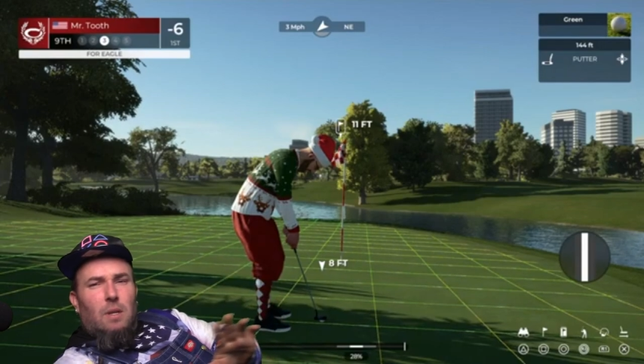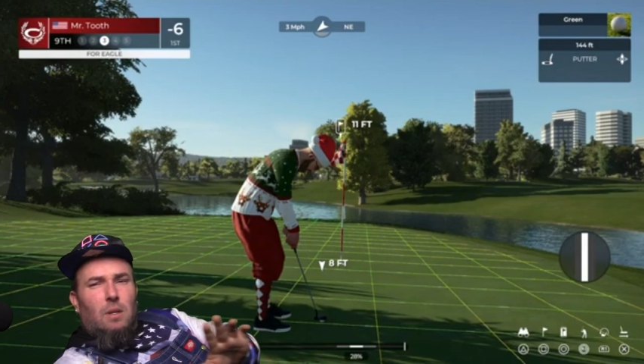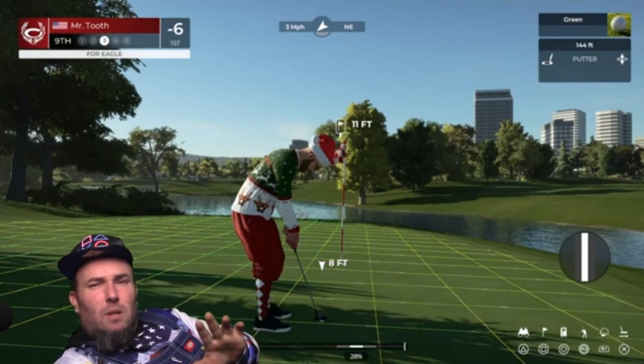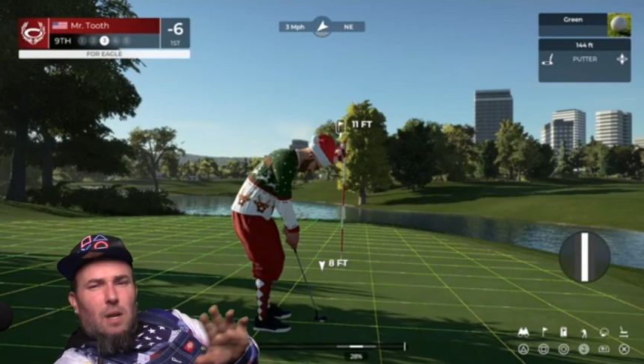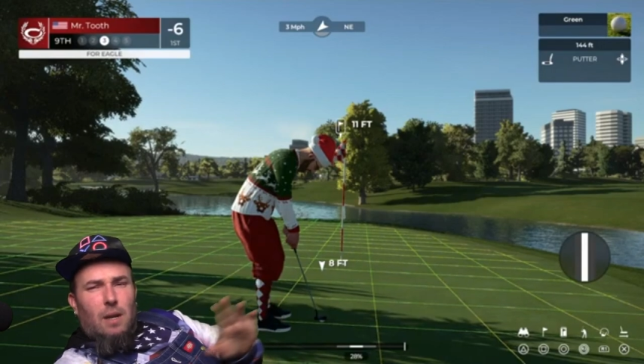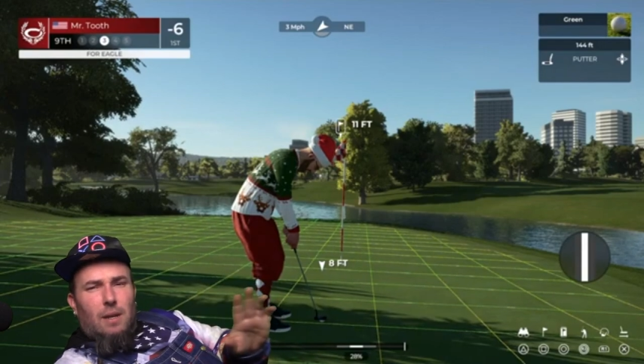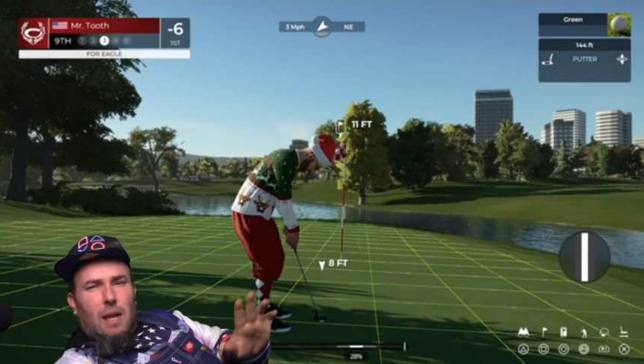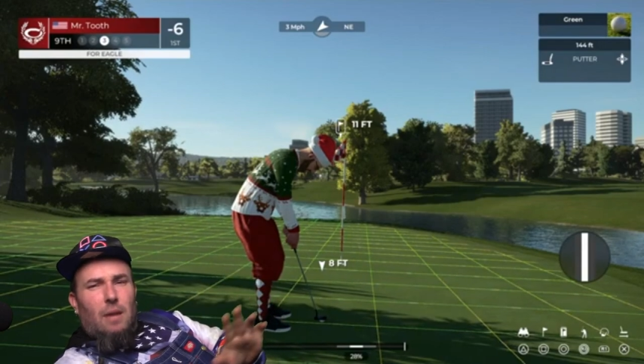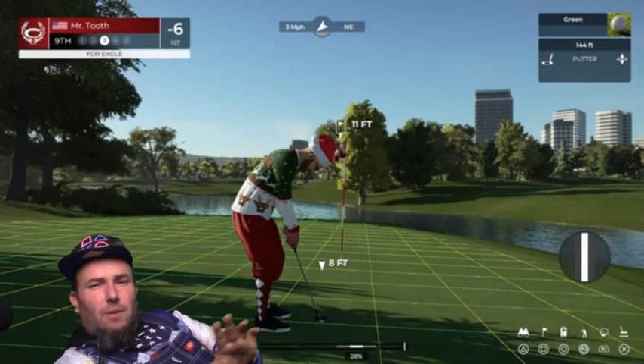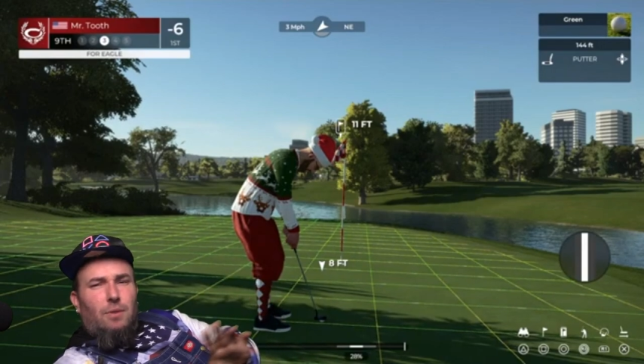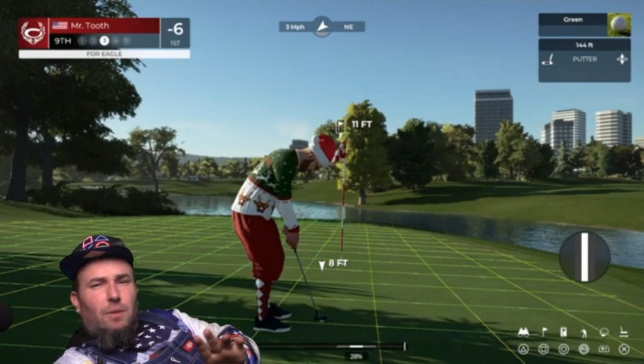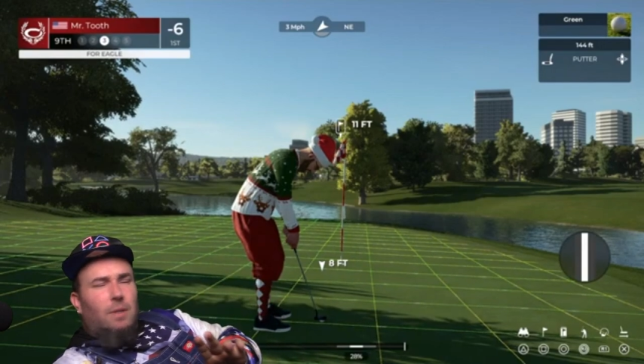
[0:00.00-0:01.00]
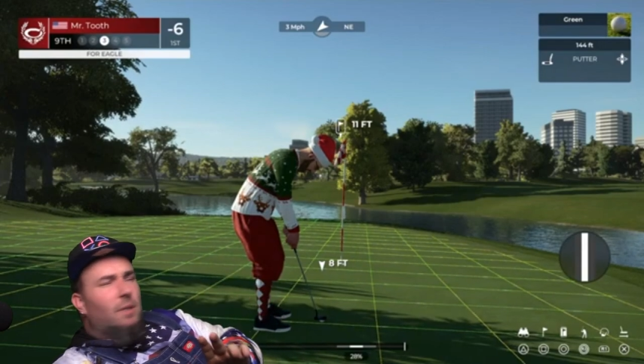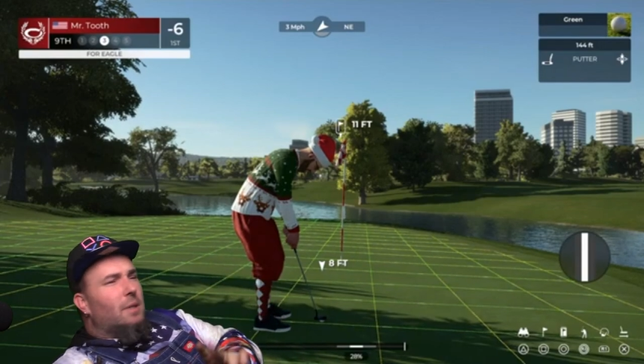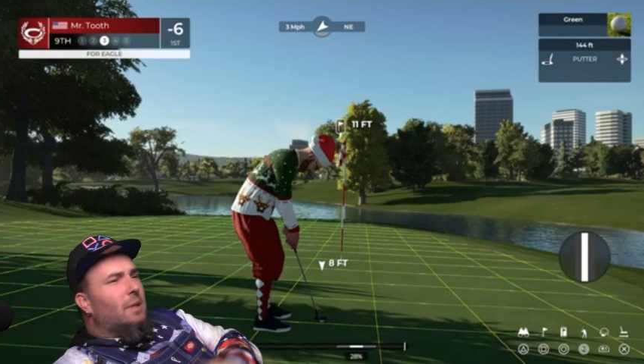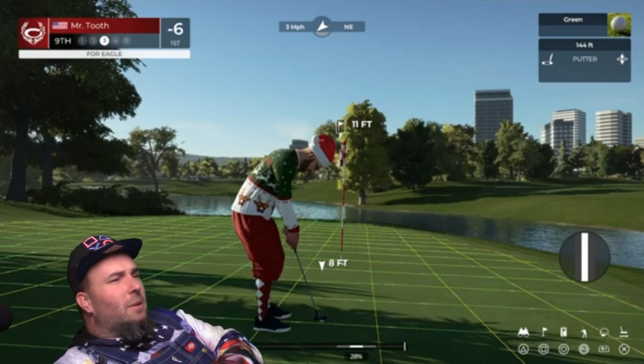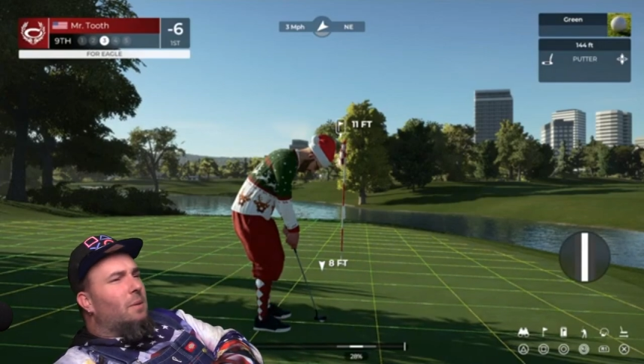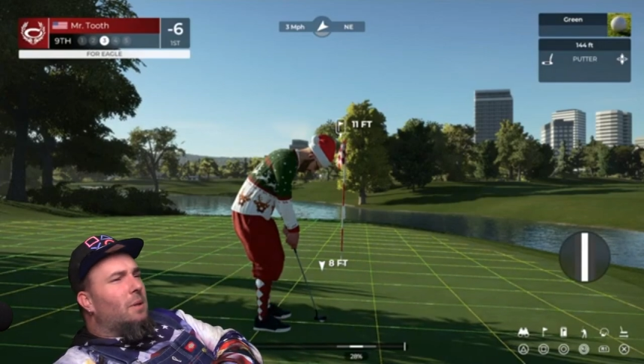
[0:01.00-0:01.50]
kind of down the screen
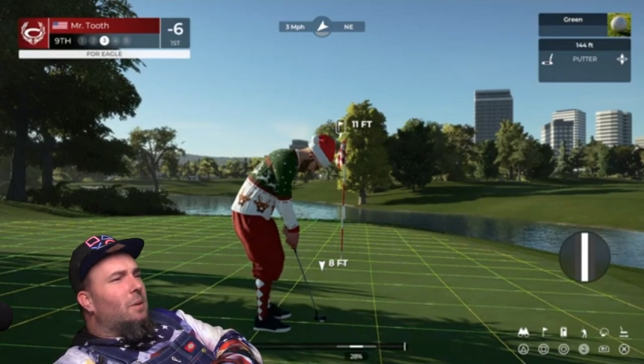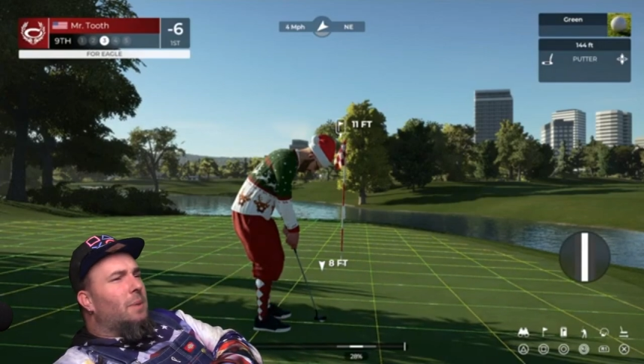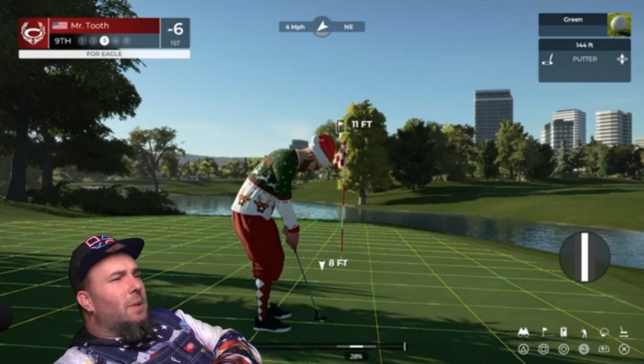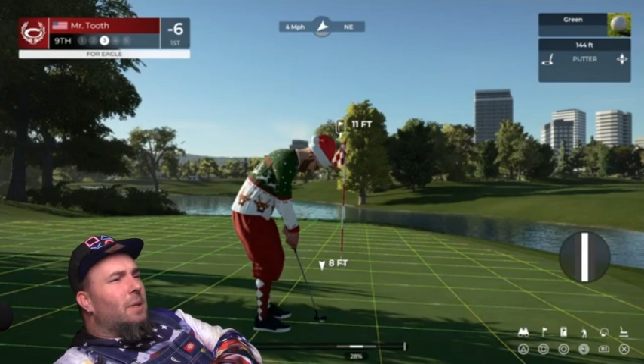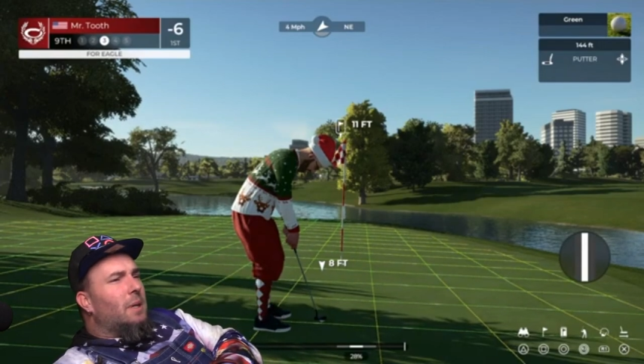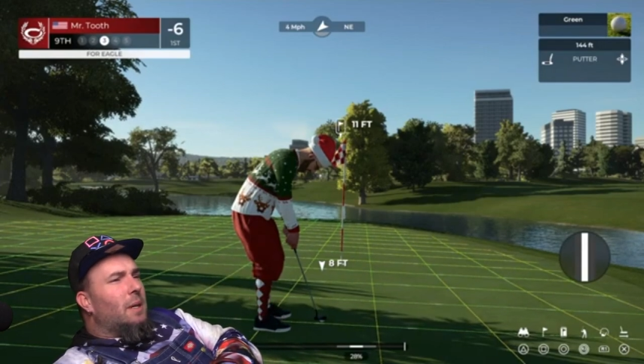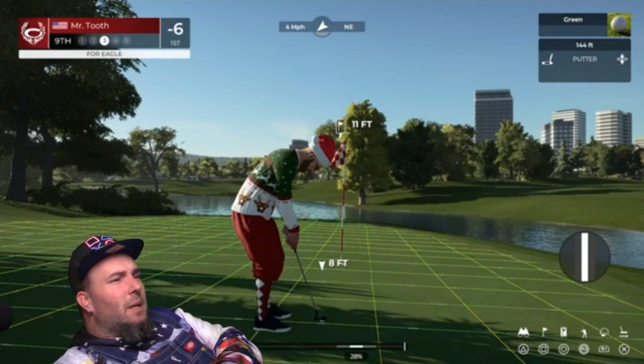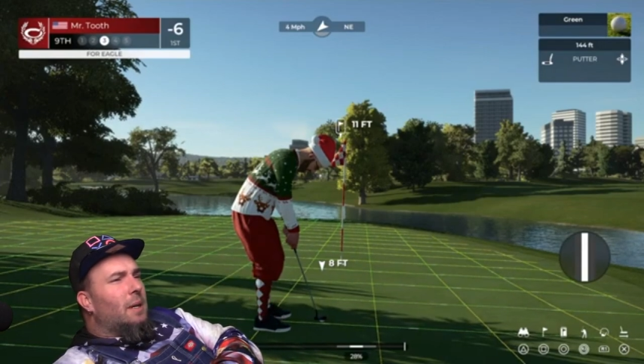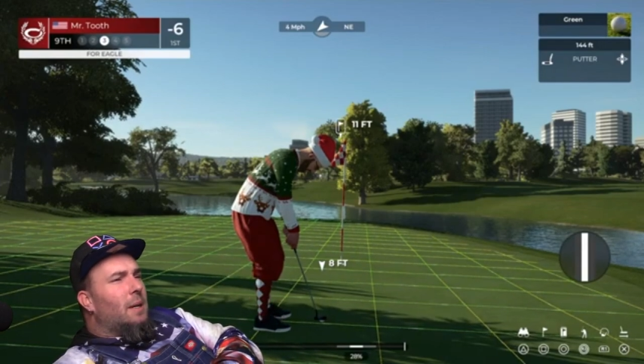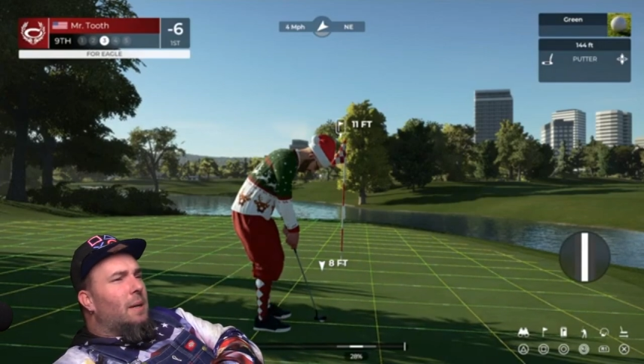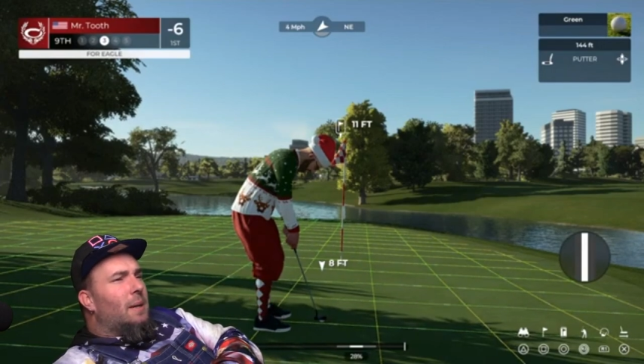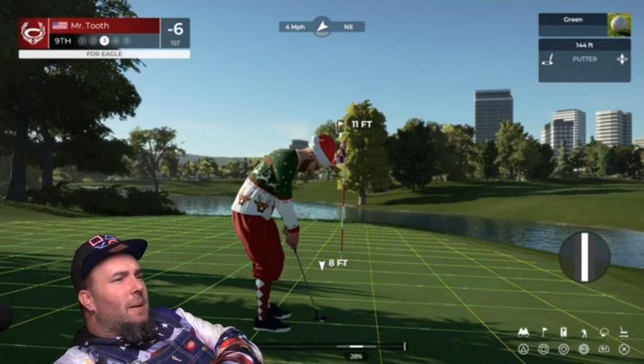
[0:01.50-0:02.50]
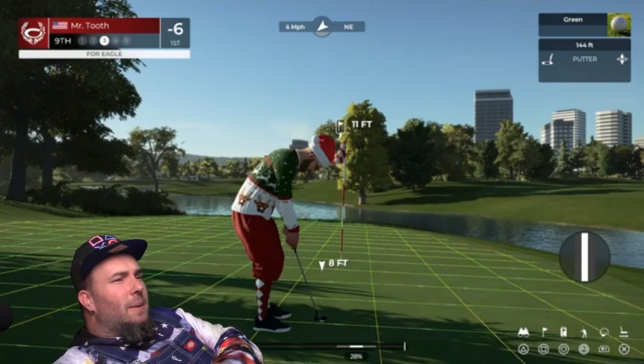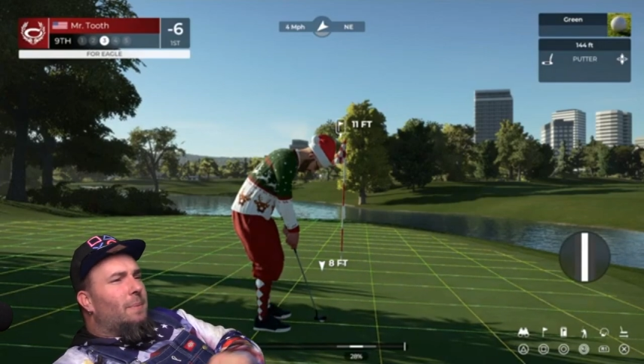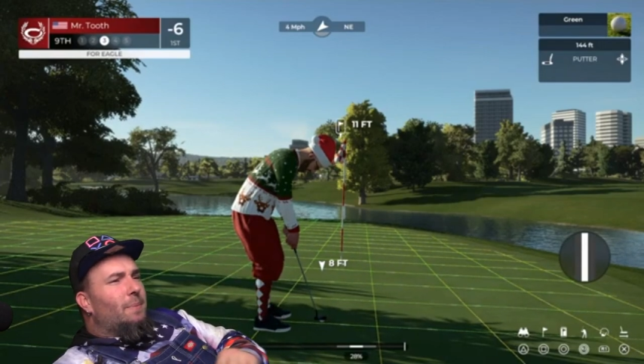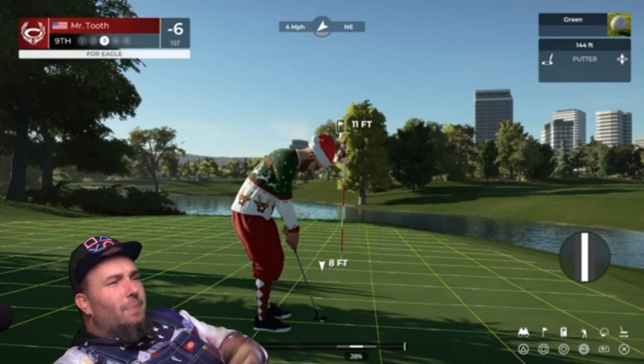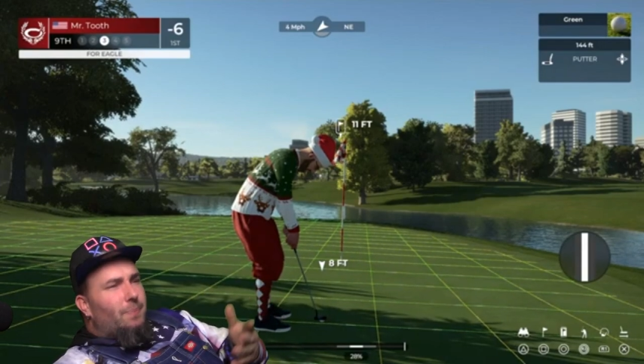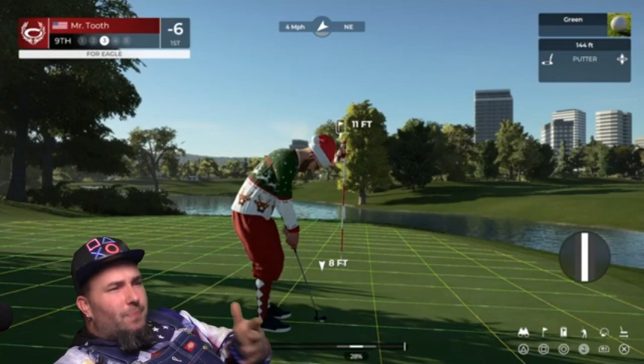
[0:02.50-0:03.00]
there a little bit. Um,